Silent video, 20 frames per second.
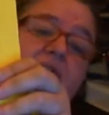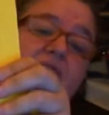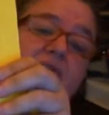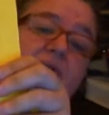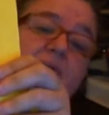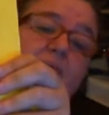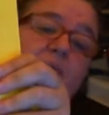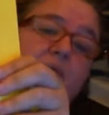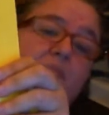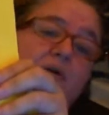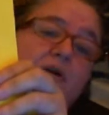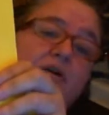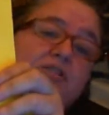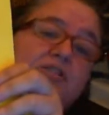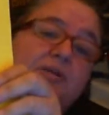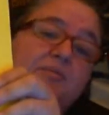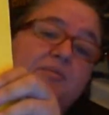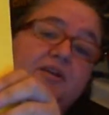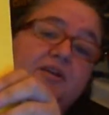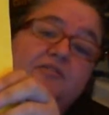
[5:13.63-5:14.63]
February, March.
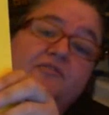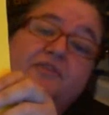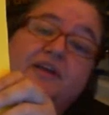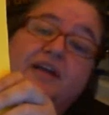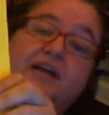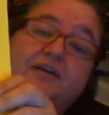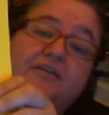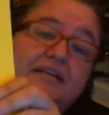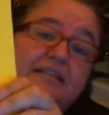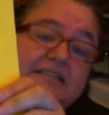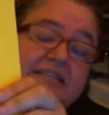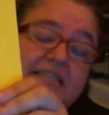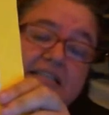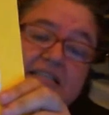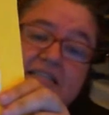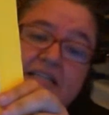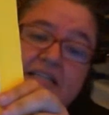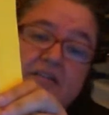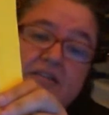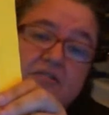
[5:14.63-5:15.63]
They're very
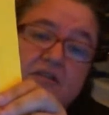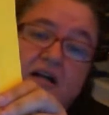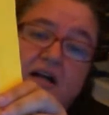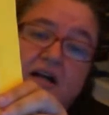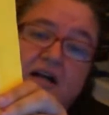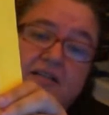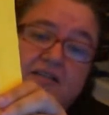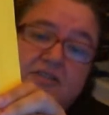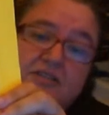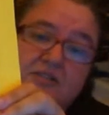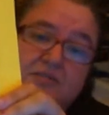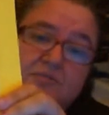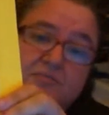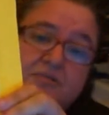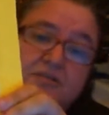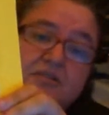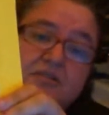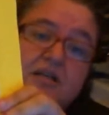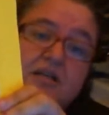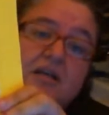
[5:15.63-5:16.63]
detailed
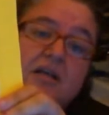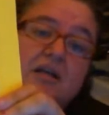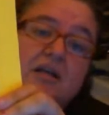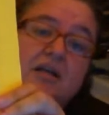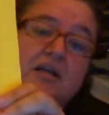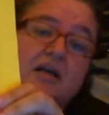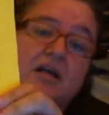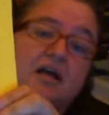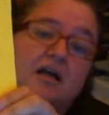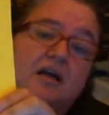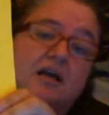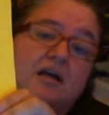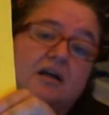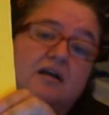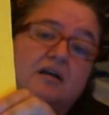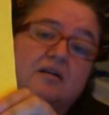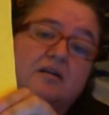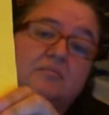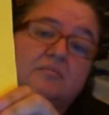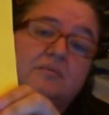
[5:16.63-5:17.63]
costumes.
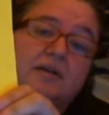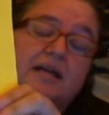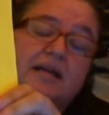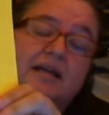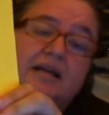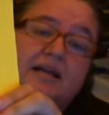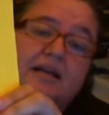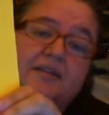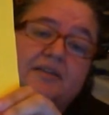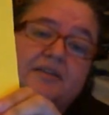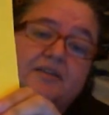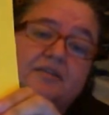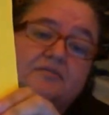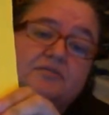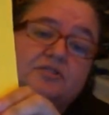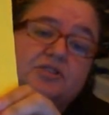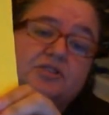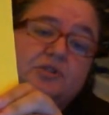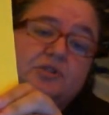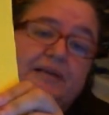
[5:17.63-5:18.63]
And they're
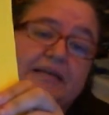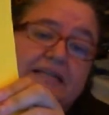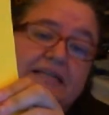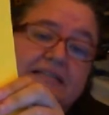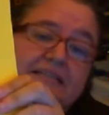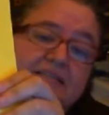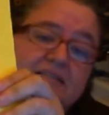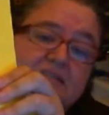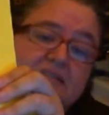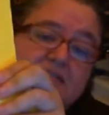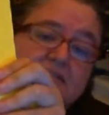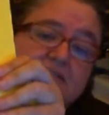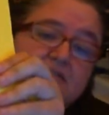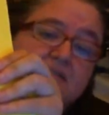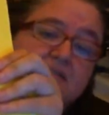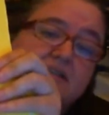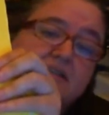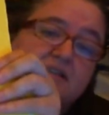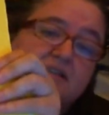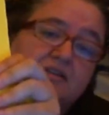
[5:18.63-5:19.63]
2 pieces.
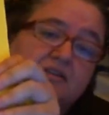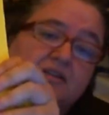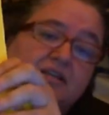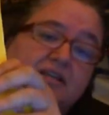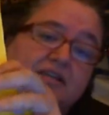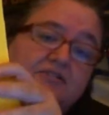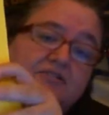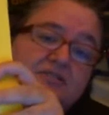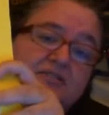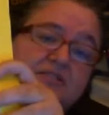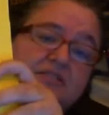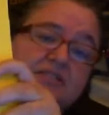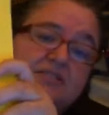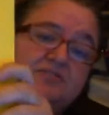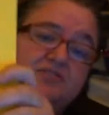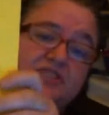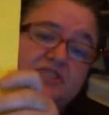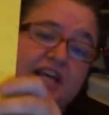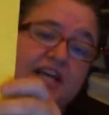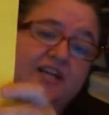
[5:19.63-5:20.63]
You know, here's this
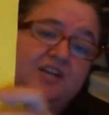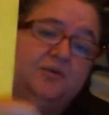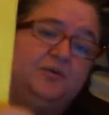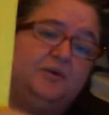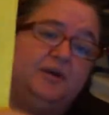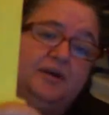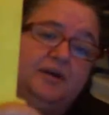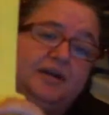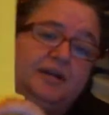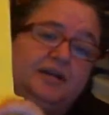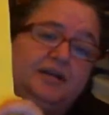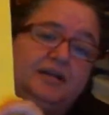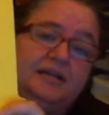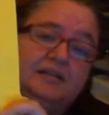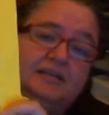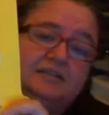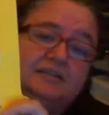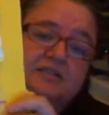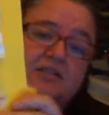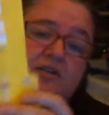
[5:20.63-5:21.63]
January
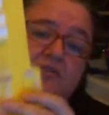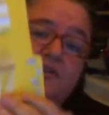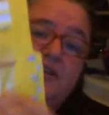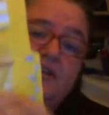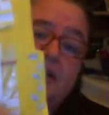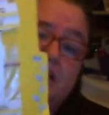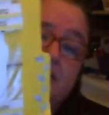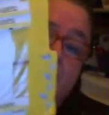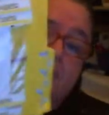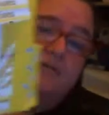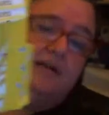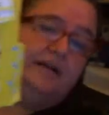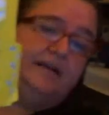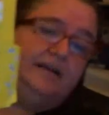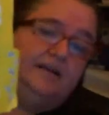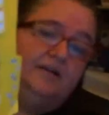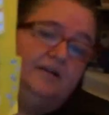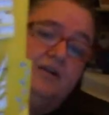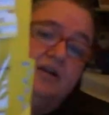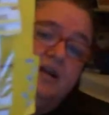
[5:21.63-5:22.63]
is over here, right
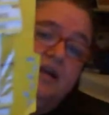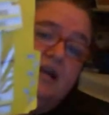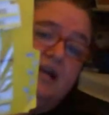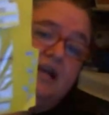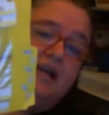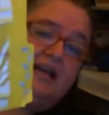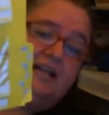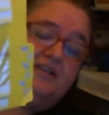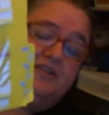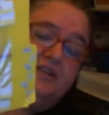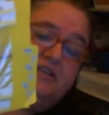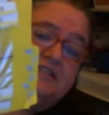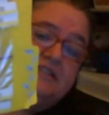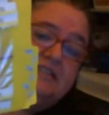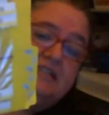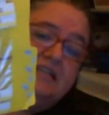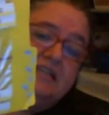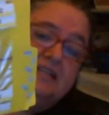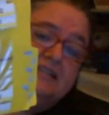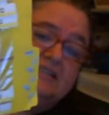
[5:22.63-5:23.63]
here. And you can
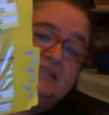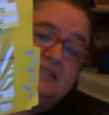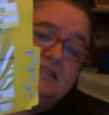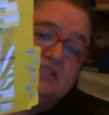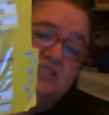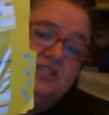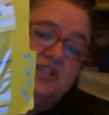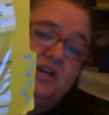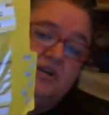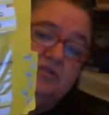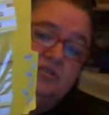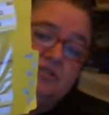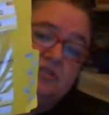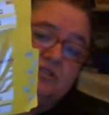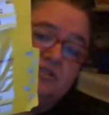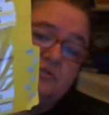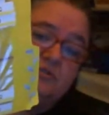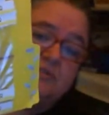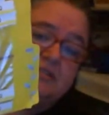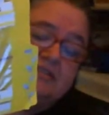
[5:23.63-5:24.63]
see it's a
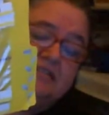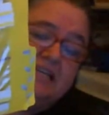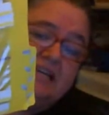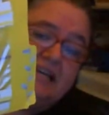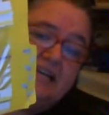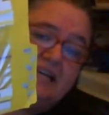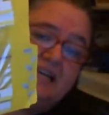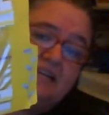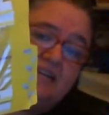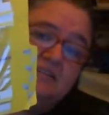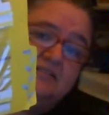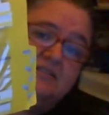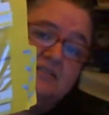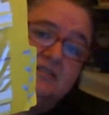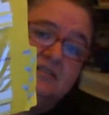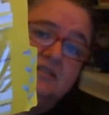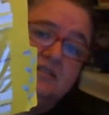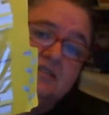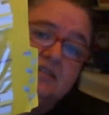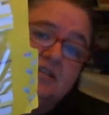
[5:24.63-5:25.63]
snowsuit with skis.
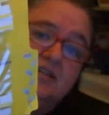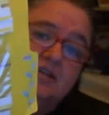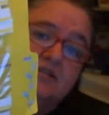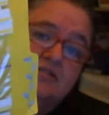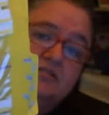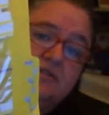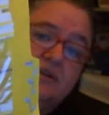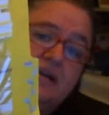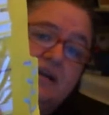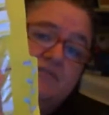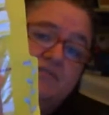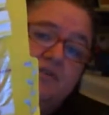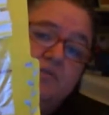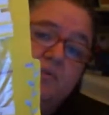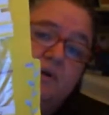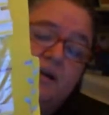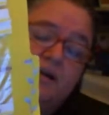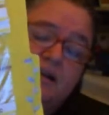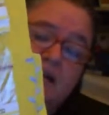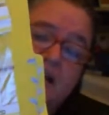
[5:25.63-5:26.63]
You know, so
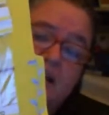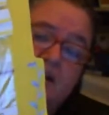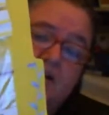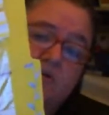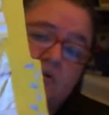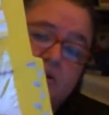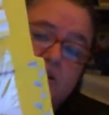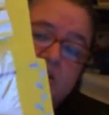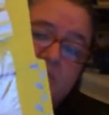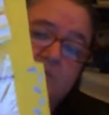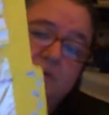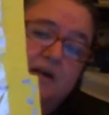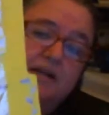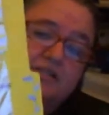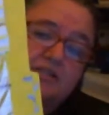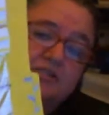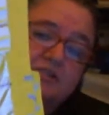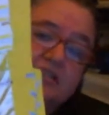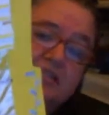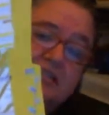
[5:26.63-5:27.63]
everyone kind of
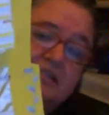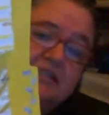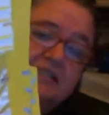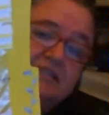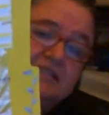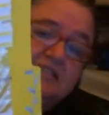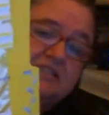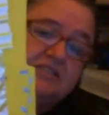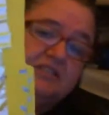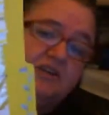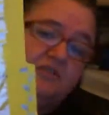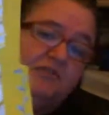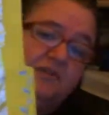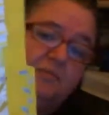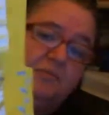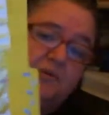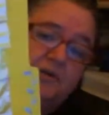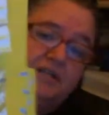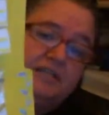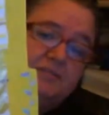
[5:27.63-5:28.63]
corresponds. You can see this is
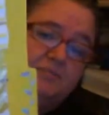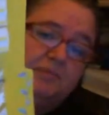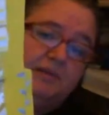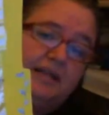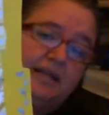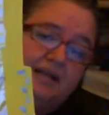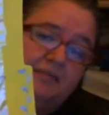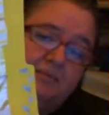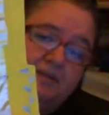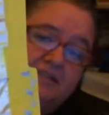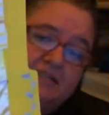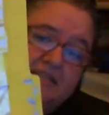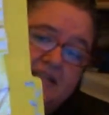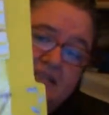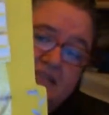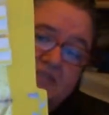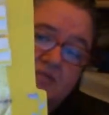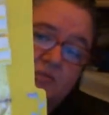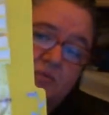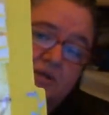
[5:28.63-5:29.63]
November. It's blank because
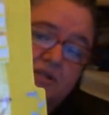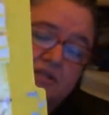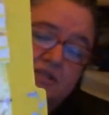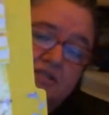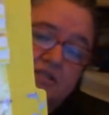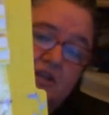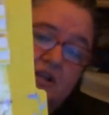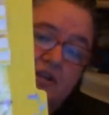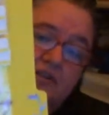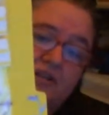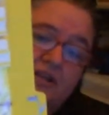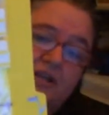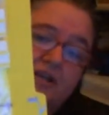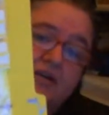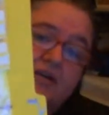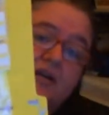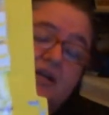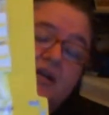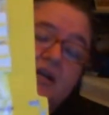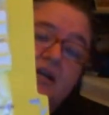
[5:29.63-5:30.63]
that's the one that's on there.
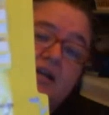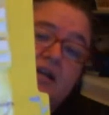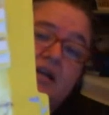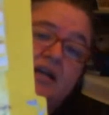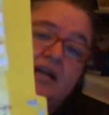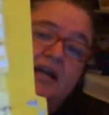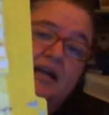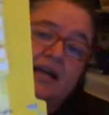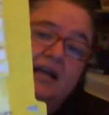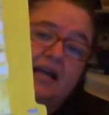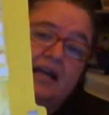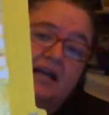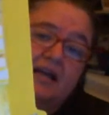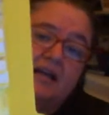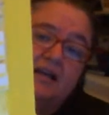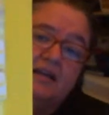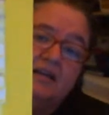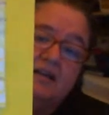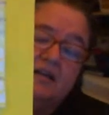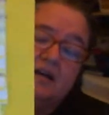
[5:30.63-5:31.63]

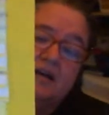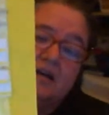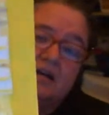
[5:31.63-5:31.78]
And